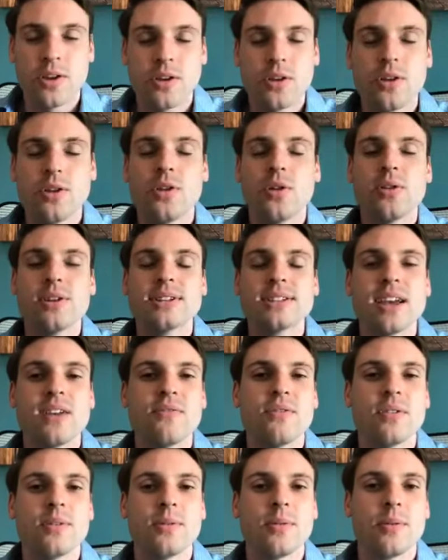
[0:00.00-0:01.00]
You know the
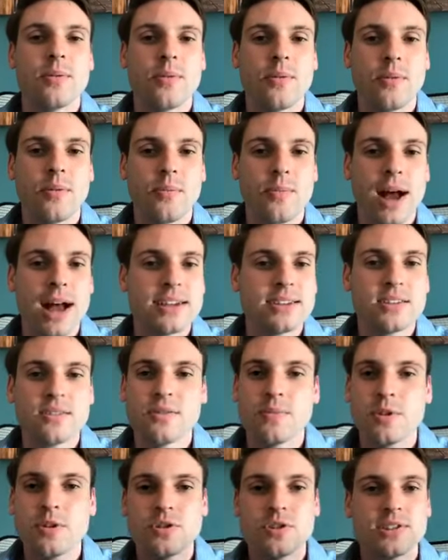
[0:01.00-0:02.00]
seven
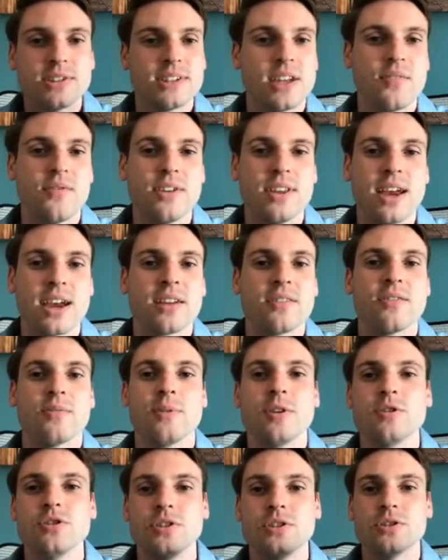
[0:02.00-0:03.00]
positive emotions, seven
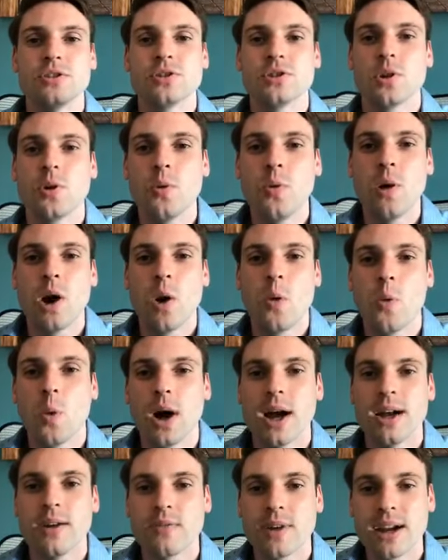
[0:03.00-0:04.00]
negative emotions. So
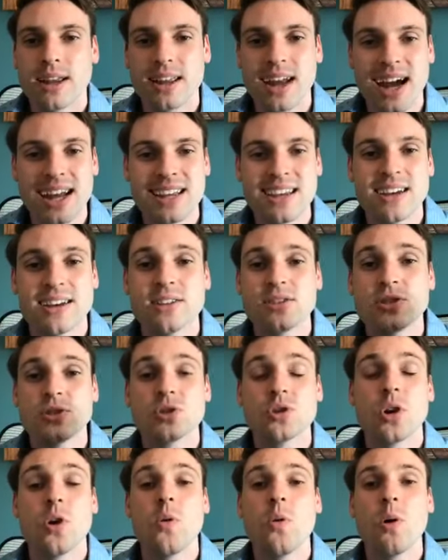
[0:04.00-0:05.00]
what, right? The idea is
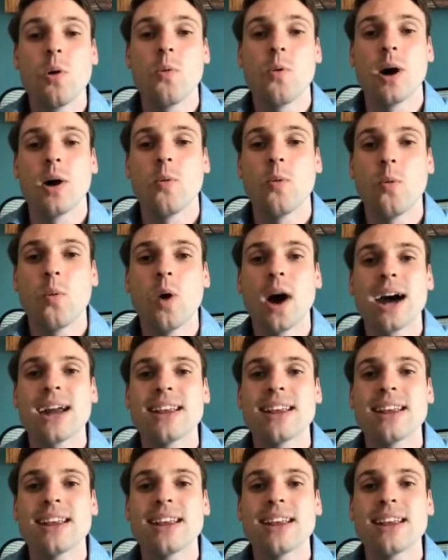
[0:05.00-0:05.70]
so what?